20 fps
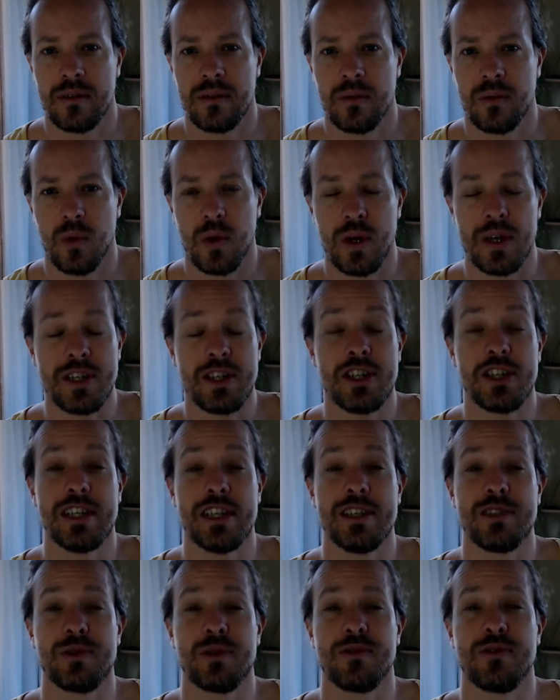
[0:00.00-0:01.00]
What she
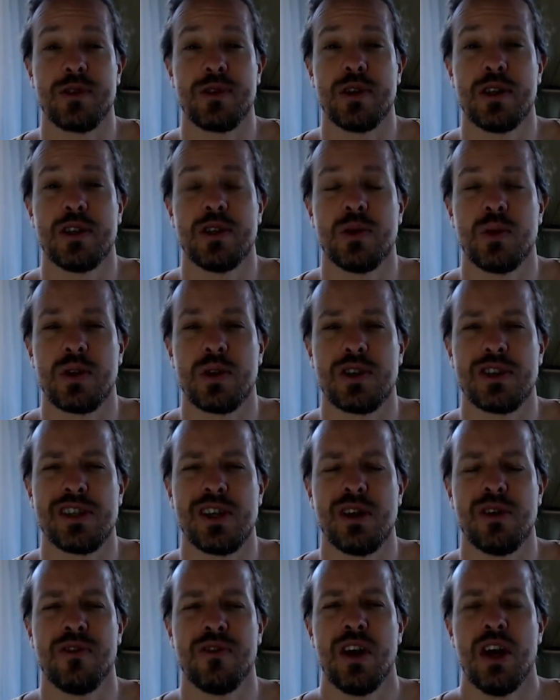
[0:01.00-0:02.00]
is referring to
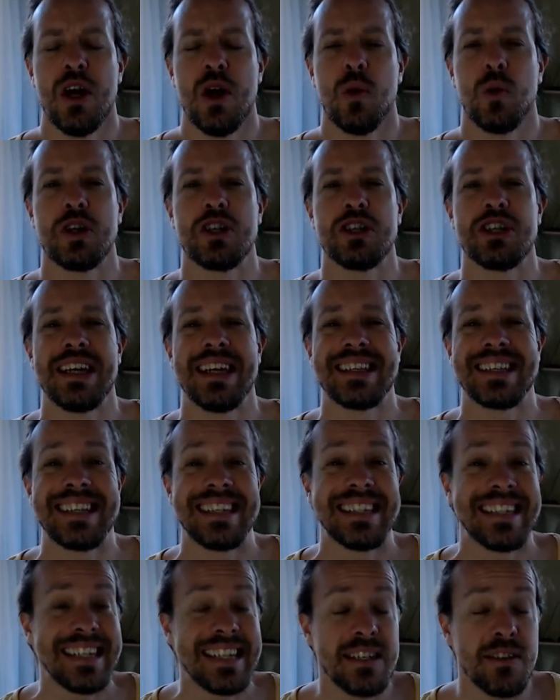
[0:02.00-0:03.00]
herself, what she has
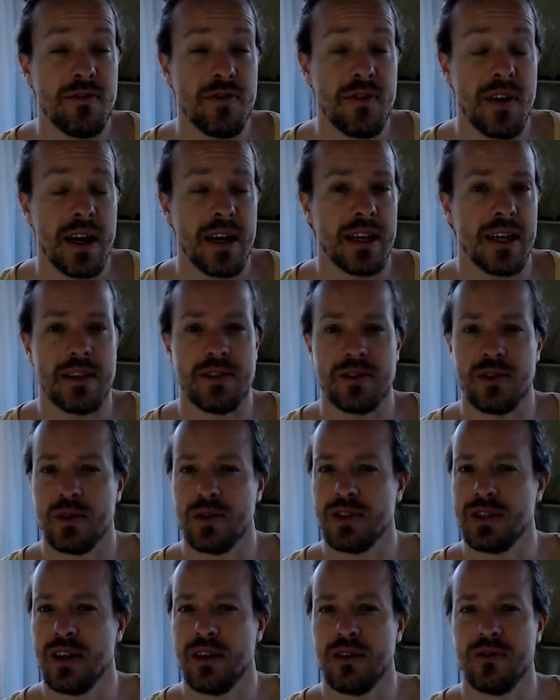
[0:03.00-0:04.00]
identified as
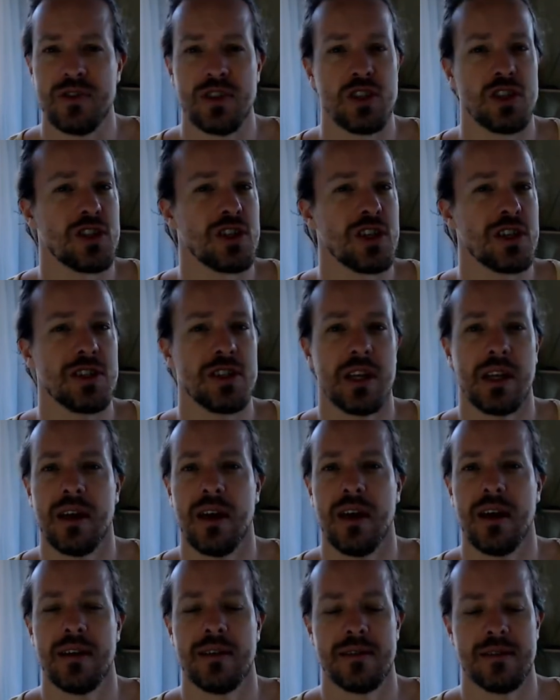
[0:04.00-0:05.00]
herself, is just a
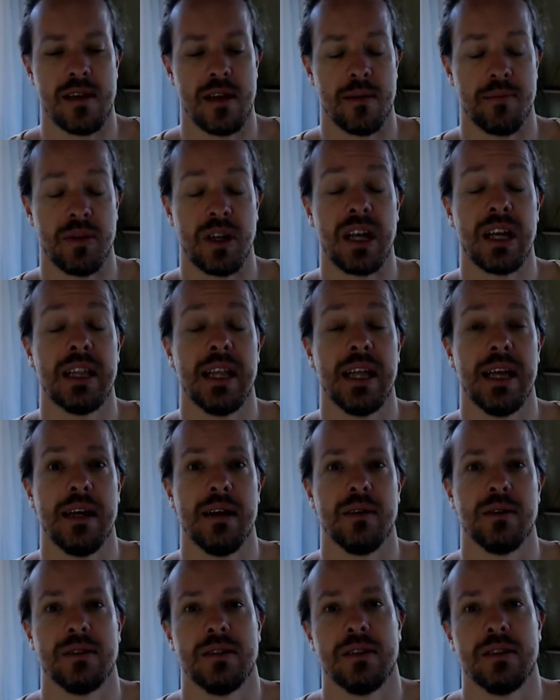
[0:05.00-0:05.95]
concept, cloud.